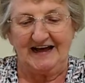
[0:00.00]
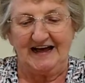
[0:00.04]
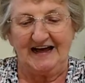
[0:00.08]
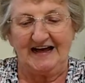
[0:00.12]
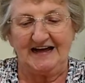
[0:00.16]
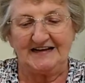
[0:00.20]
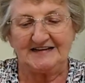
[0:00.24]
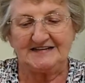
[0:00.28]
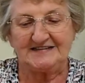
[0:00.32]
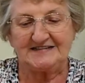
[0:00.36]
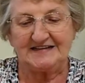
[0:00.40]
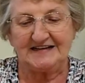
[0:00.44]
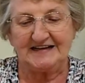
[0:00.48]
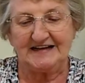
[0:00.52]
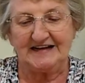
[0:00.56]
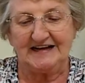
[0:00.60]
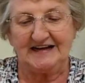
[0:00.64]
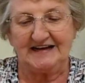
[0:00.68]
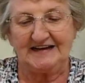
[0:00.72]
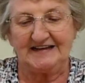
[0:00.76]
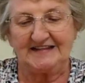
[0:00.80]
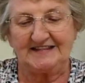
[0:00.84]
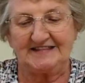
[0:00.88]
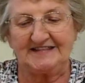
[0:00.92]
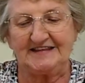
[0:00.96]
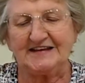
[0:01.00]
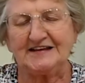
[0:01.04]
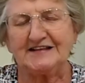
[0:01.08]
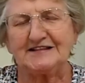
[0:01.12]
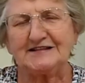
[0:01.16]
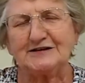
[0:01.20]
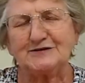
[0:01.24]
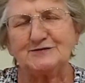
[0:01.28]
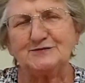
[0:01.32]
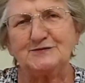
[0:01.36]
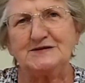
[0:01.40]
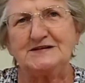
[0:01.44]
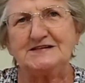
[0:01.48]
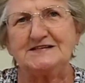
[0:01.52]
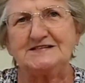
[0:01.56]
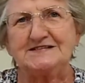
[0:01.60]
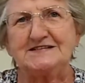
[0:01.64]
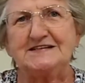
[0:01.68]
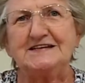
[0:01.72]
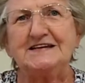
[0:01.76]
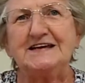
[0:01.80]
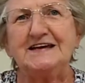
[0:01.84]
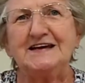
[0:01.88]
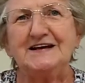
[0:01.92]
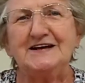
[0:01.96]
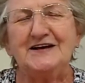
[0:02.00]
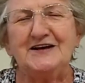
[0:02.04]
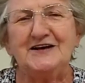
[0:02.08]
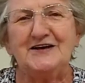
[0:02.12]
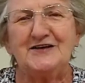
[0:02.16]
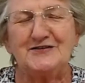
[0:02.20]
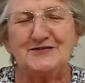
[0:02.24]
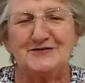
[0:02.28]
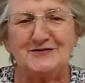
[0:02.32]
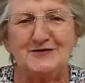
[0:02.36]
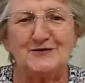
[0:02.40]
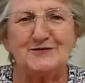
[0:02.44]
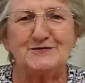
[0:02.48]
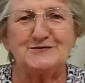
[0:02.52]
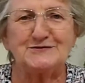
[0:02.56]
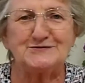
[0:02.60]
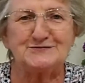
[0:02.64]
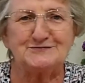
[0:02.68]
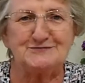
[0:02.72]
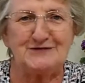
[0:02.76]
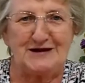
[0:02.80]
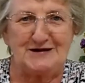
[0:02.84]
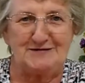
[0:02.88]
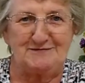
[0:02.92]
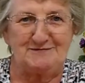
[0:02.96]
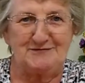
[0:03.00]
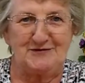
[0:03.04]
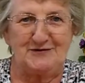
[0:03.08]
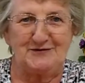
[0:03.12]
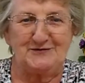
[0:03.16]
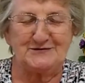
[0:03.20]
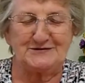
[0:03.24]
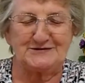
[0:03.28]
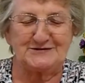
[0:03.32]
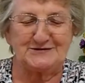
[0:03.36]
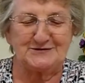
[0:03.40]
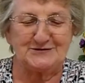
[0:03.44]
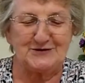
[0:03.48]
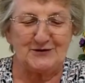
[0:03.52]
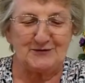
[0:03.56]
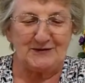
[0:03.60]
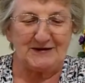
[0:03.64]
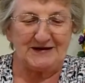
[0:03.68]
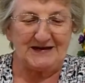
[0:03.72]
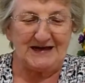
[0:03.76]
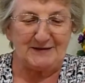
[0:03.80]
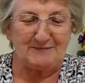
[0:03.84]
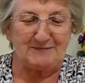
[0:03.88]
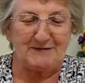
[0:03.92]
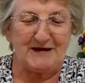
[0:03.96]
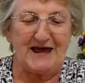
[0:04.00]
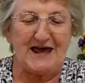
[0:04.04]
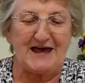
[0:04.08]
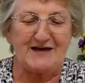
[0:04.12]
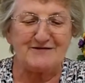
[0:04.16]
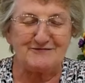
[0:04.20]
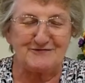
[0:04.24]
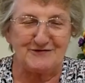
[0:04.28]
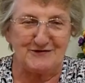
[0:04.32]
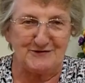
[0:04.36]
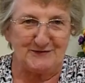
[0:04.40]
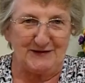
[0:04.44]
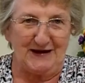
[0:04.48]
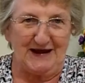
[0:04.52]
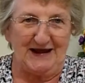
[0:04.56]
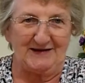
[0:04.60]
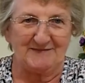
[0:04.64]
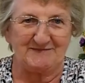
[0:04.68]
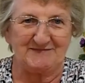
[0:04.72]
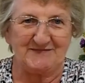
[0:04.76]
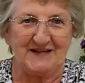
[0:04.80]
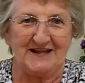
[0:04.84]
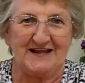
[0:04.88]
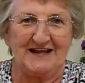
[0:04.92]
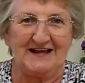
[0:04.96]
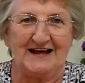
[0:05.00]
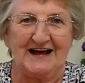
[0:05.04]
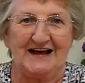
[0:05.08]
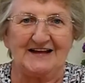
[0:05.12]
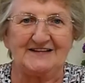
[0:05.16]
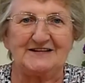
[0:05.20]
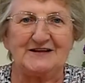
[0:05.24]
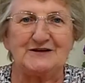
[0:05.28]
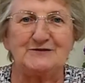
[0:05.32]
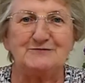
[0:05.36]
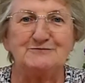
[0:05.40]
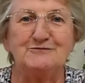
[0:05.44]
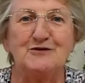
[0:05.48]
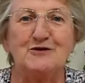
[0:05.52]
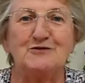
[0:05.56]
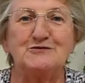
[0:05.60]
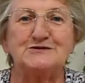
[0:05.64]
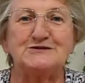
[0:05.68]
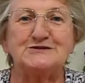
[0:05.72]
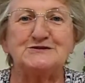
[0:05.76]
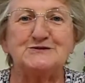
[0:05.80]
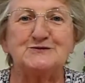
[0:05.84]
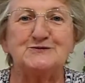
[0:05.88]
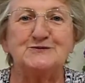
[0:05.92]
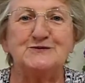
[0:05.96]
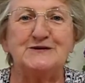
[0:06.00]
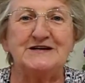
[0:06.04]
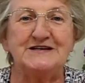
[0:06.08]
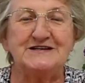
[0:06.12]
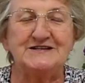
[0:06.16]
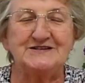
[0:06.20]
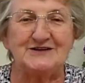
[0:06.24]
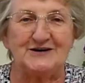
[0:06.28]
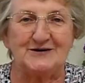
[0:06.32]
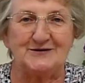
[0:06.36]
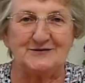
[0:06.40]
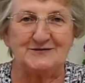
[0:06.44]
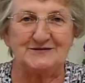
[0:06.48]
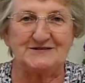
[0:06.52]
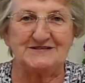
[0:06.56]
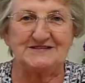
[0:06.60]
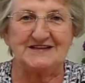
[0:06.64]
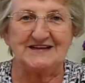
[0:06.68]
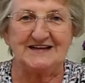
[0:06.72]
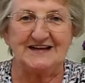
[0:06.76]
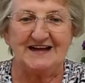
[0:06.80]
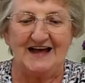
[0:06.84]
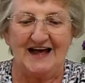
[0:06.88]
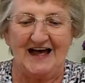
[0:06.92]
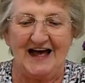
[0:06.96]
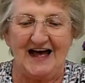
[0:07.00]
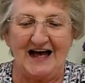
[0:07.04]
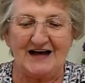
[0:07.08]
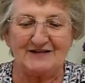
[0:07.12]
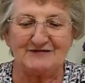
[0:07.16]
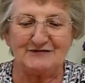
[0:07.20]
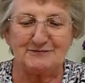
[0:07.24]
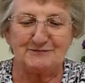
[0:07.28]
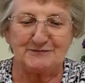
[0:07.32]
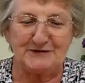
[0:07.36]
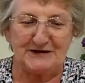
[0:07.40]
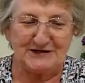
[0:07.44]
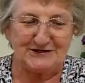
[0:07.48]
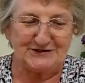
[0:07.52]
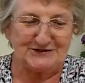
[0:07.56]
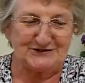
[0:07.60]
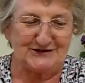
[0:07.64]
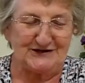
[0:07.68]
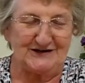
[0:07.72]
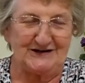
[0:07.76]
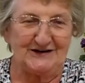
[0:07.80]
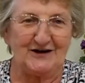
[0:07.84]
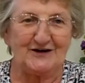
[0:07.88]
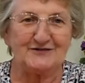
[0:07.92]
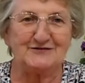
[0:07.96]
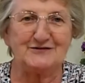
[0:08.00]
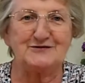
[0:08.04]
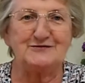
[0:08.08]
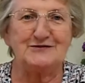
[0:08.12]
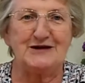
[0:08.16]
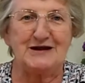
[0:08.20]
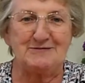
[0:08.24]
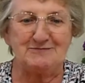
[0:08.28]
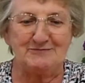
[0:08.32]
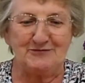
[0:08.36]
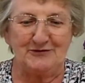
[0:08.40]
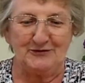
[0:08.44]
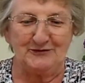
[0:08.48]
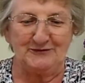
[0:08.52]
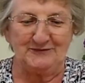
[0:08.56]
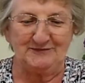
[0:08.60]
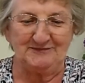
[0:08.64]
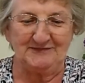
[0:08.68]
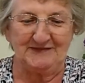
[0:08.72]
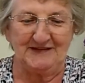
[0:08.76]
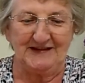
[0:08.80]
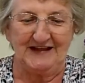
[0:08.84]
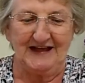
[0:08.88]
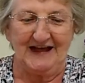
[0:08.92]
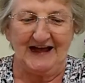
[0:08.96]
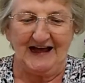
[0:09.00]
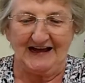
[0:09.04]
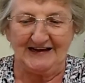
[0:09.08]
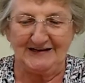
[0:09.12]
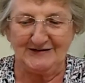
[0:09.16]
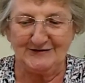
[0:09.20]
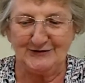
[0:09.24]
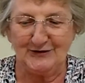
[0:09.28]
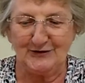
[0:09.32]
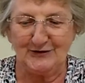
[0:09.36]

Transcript: And I think that we see those rainbows going up everywhere. I think most windows have a picture of a rainbow. I